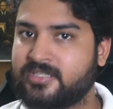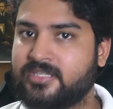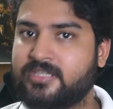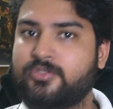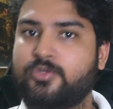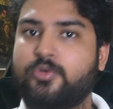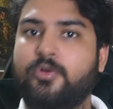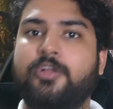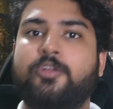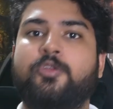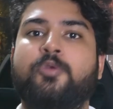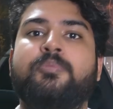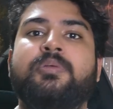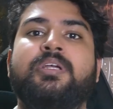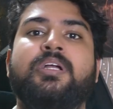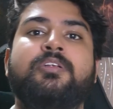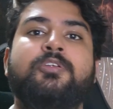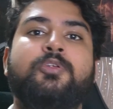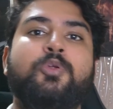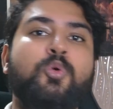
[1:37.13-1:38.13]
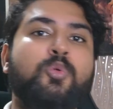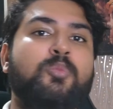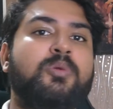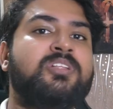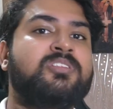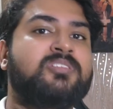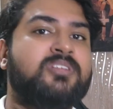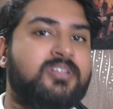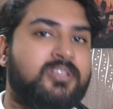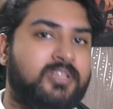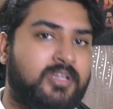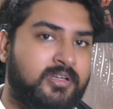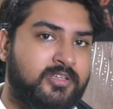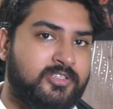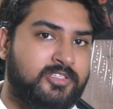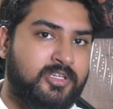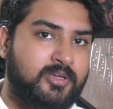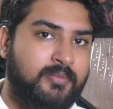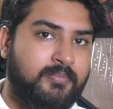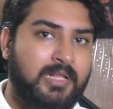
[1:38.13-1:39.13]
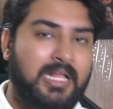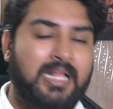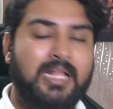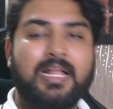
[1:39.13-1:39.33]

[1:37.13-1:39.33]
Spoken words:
It's going to be a 2 months internship,